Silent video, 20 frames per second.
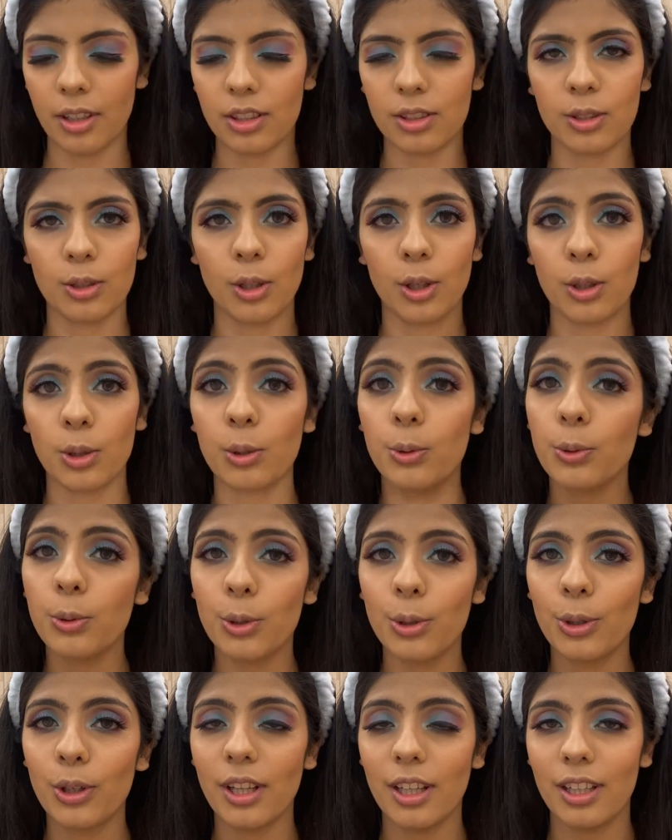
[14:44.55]
It's not too
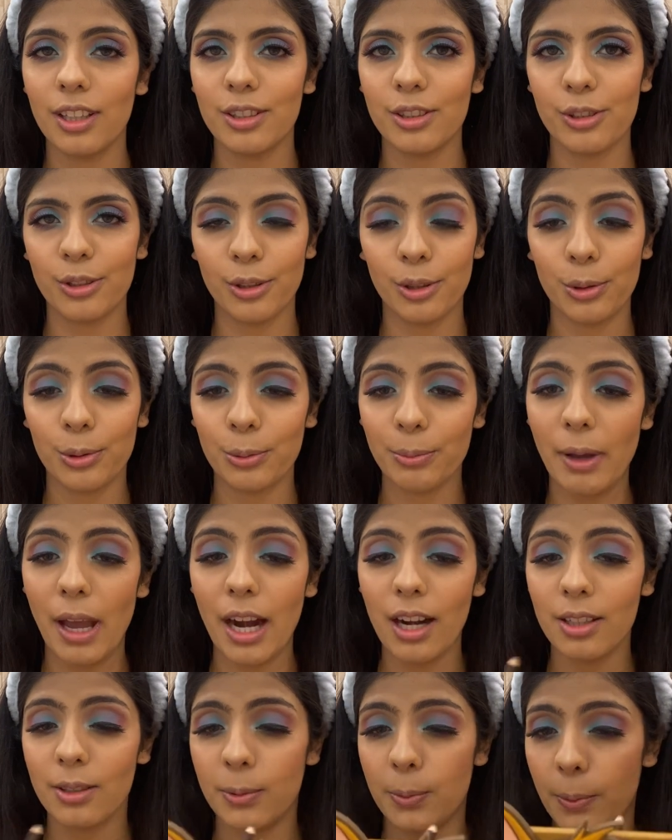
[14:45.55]
good and it's not too
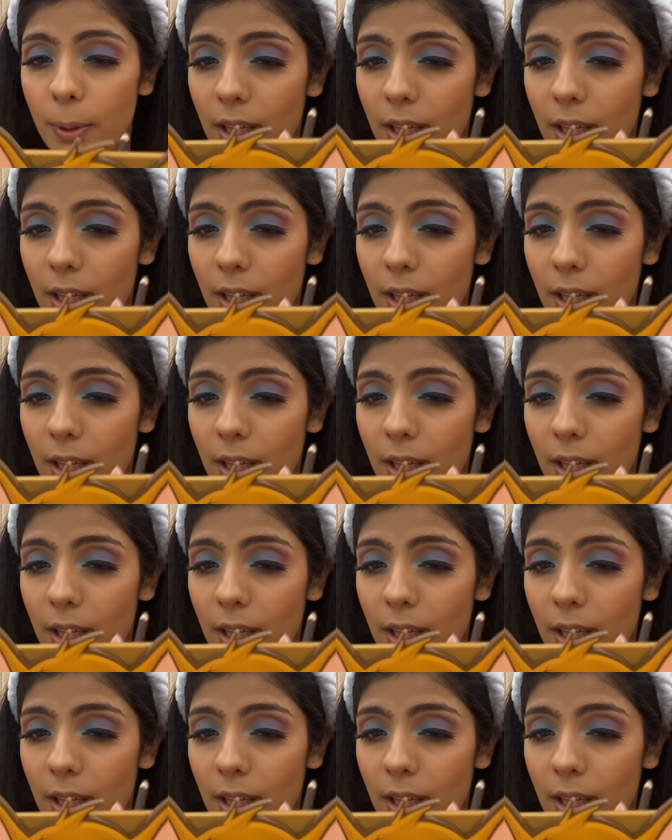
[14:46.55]
bad as